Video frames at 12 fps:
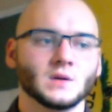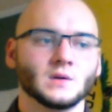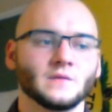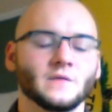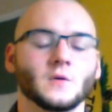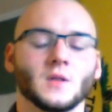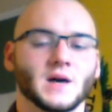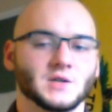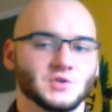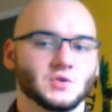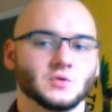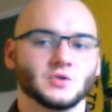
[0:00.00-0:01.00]

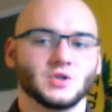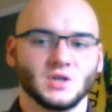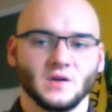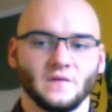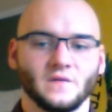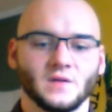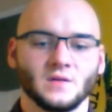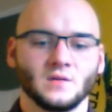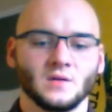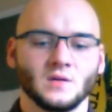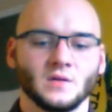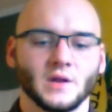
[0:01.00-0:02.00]
phonological shift
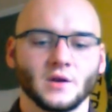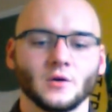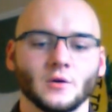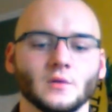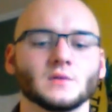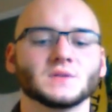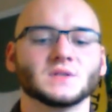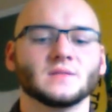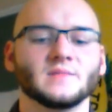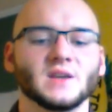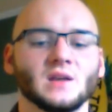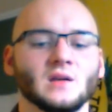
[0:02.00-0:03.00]
that occurs to
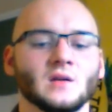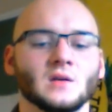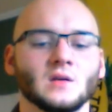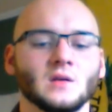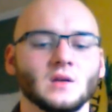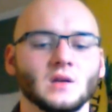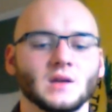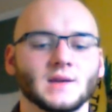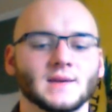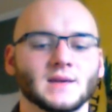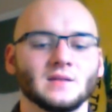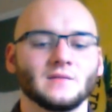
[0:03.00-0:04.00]
make
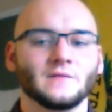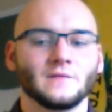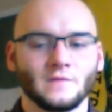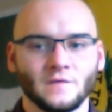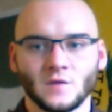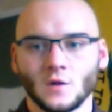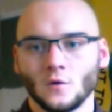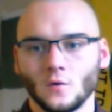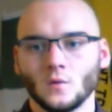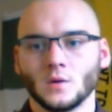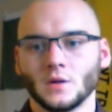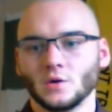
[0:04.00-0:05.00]
it flow
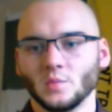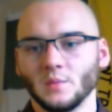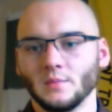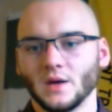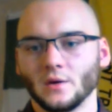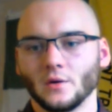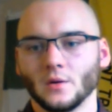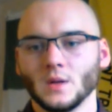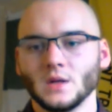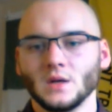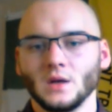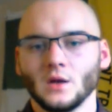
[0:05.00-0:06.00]
a little bit better
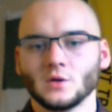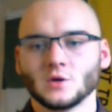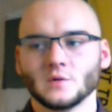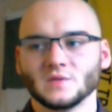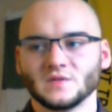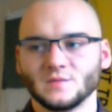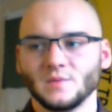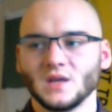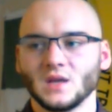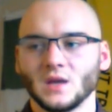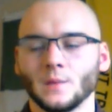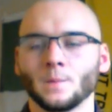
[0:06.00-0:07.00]
in terms of
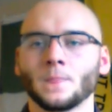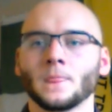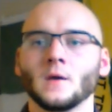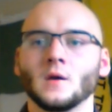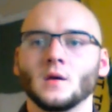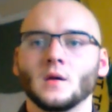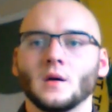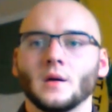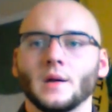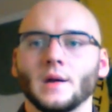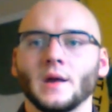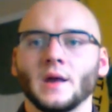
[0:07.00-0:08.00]
speaking.
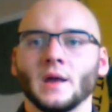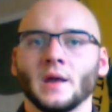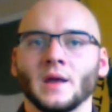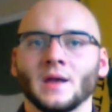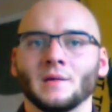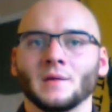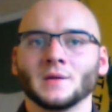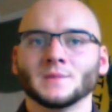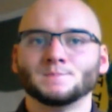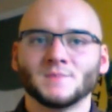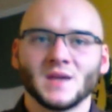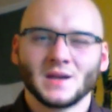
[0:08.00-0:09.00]
And
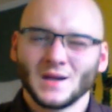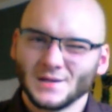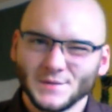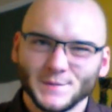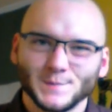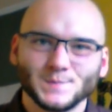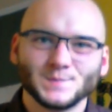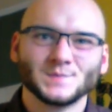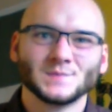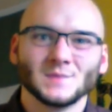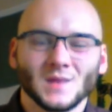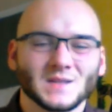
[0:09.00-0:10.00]

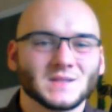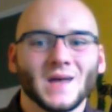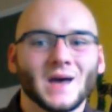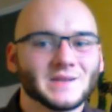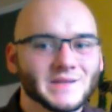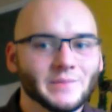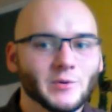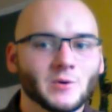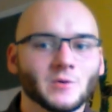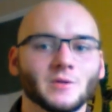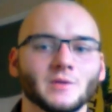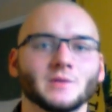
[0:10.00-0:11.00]
that's not
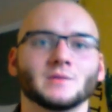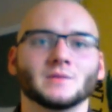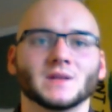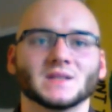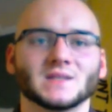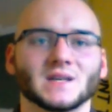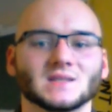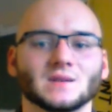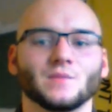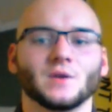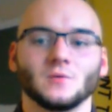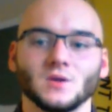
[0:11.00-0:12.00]
typical. That's not
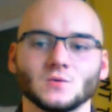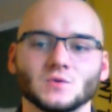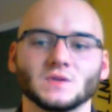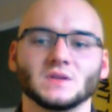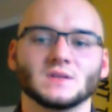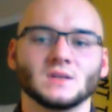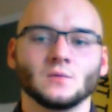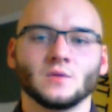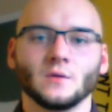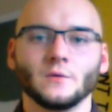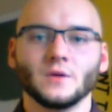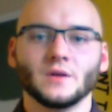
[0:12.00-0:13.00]
something we usually see with
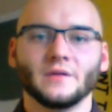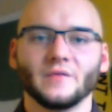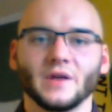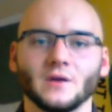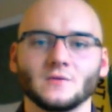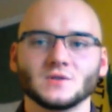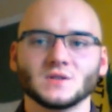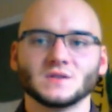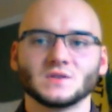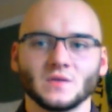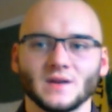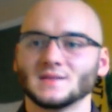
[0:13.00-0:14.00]
agglutinative languages,
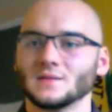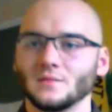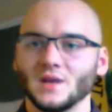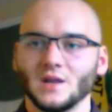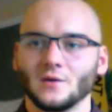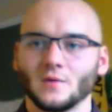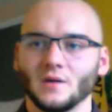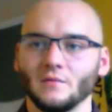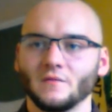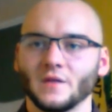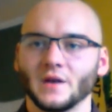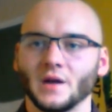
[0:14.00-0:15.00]
so that's an immediate red
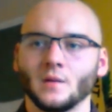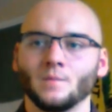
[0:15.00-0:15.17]
flag.